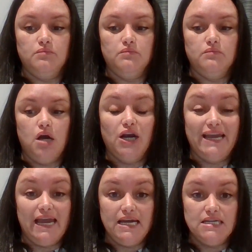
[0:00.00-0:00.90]
our
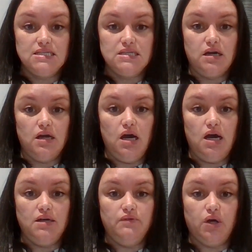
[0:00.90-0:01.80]
guests. A lot
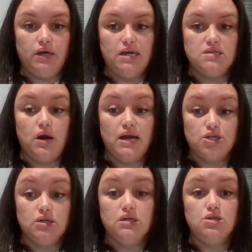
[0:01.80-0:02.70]
of our guests are
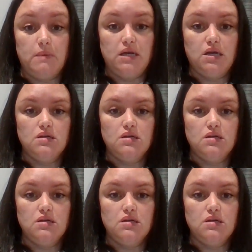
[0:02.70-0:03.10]
actually Jamaican,